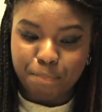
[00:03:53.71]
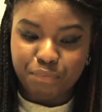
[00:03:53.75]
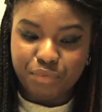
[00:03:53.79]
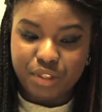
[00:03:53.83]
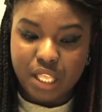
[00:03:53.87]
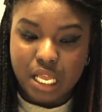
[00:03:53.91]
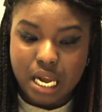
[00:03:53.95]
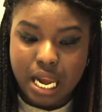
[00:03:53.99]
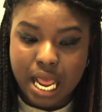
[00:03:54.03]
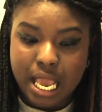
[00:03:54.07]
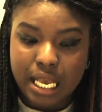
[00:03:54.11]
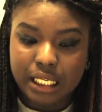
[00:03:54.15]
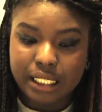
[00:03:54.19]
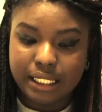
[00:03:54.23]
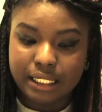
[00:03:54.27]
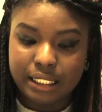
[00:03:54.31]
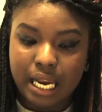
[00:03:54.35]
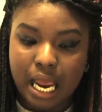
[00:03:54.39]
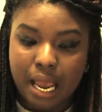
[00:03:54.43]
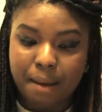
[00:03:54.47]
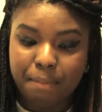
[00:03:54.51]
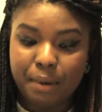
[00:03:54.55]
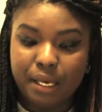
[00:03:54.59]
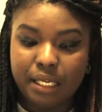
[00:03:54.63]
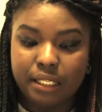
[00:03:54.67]
The next
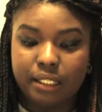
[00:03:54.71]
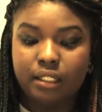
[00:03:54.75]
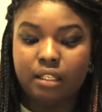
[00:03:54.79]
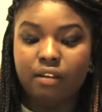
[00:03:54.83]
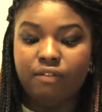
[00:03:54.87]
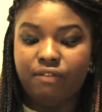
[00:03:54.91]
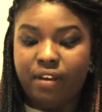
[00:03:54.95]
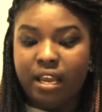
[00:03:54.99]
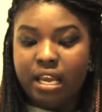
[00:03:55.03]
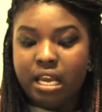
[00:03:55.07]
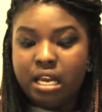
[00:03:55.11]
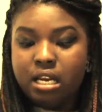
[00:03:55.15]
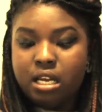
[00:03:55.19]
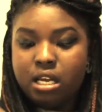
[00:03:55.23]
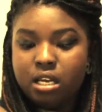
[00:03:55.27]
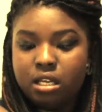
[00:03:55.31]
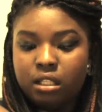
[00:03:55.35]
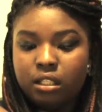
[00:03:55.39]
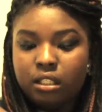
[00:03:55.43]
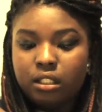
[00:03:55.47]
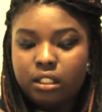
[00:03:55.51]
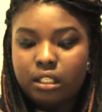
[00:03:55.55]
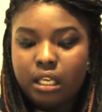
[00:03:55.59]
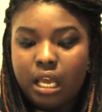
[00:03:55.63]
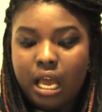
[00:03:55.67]
step is
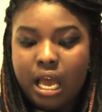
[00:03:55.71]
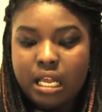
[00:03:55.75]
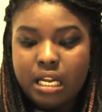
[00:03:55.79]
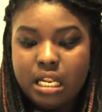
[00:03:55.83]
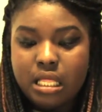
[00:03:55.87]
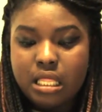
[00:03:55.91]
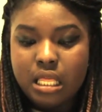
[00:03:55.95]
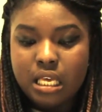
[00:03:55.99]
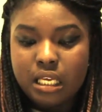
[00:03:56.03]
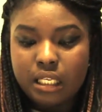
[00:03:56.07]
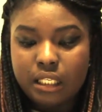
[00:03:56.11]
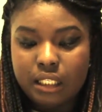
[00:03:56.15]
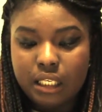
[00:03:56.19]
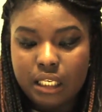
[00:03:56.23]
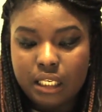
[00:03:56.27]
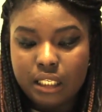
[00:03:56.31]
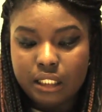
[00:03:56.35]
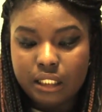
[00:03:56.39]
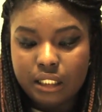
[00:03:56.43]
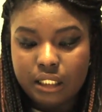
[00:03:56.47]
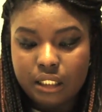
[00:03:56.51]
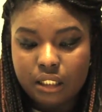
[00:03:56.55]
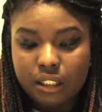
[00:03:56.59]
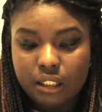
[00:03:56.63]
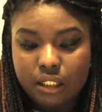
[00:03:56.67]
surveillance, and this
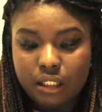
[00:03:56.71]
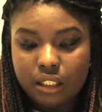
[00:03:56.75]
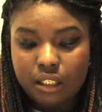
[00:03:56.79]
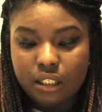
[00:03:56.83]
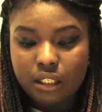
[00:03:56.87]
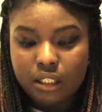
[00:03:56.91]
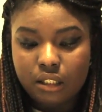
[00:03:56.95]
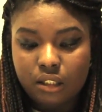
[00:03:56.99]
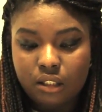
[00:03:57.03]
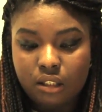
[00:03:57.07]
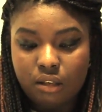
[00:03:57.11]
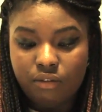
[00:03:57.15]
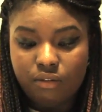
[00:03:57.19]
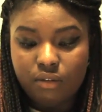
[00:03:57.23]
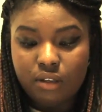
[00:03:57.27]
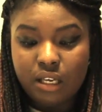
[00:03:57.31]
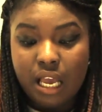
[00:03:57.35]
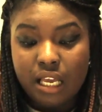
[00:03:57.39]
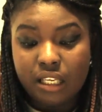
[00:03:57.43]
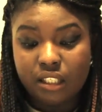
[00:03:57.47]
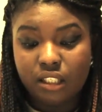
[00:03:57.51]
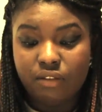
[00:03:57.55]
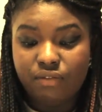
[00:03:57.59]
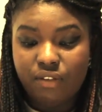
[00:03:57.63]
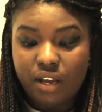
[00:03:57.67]
is
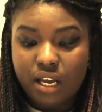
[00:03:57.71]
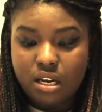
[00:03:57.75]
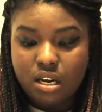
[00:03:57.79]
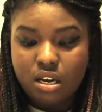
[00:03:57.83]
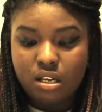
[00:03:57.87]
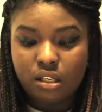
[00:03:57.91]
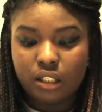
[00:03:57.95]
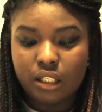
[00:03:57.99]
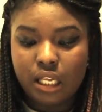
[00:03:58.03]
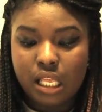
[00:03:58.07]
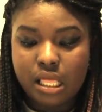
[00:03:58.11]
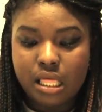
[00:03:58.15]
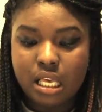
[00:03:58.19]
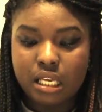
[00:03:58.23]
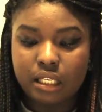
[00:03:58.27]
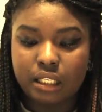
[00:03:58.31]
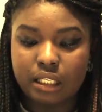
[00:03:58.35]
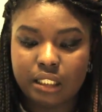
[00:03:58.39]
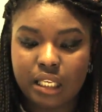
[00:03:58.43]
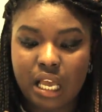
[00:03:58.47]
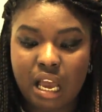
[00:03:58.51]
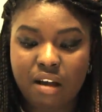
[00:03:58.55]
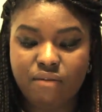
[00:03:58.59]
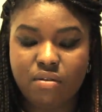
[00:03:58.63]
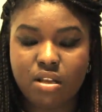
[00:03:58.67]
surveillance, and this is
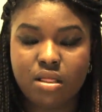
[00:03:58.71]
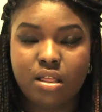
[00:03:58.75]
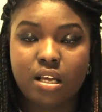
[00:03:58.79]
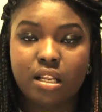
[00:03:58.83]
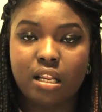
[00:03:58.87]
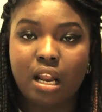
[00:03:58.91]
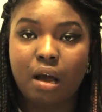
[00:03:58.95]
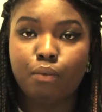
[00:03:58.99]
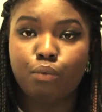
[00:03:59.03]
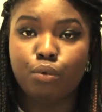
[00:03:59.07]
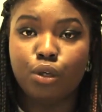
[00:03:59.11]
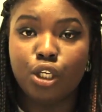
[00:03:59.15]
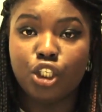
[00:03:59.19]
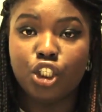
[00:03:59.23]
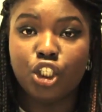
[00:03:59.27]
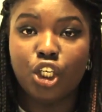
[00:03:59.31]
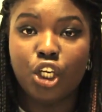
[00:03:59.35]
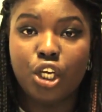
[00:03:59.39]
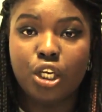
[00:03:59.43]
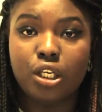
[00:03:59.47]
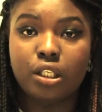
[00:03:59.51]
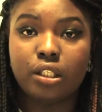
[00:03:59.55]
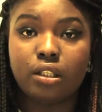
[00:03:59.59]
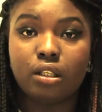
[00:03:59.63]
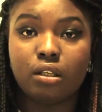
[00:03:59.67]
everything that we
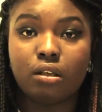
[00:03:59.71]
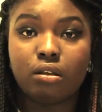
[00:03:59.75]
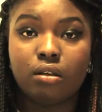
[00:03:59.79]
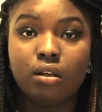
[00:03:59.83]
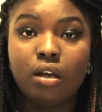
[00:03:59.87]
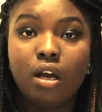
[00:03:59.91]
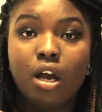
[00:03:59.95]
choose